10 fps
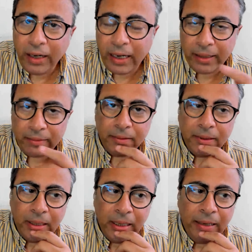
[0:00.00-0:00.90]
hand,
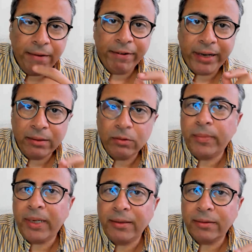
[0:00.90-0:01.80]

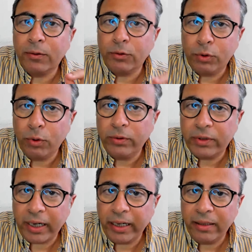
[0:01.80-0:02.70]
randomized controlled
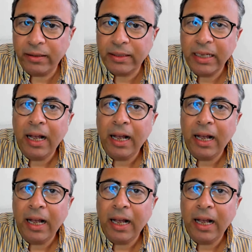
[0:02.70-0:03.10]
trials